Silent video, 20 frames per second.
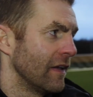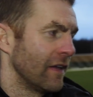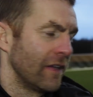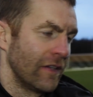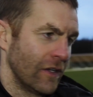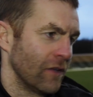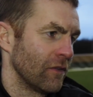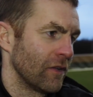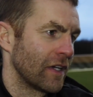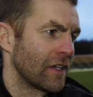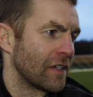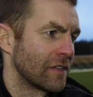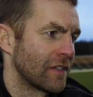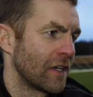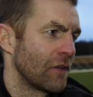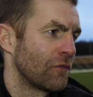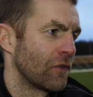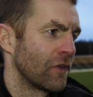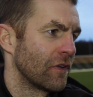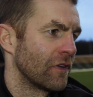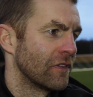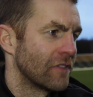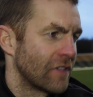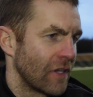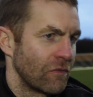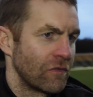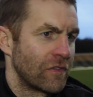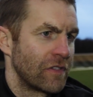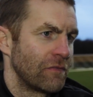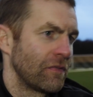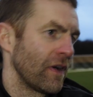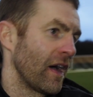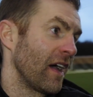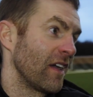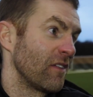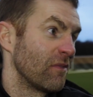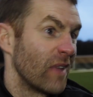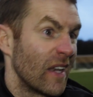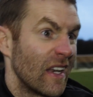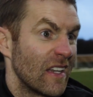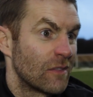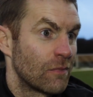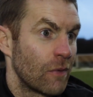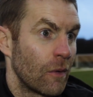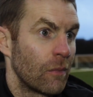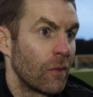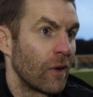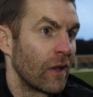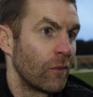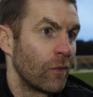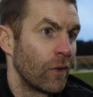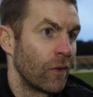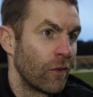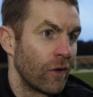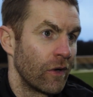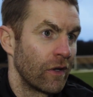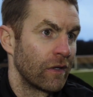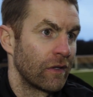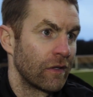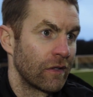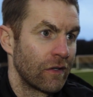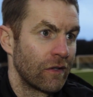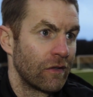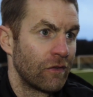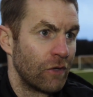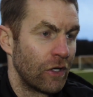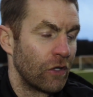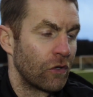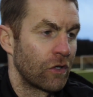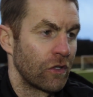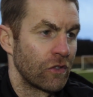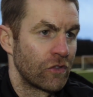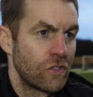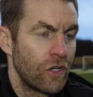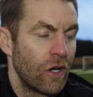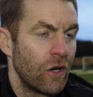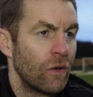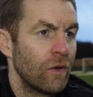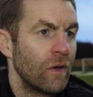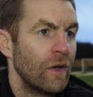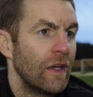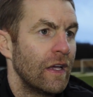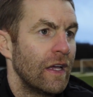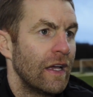you know, like I say, for 75 minutes probably we were in real control.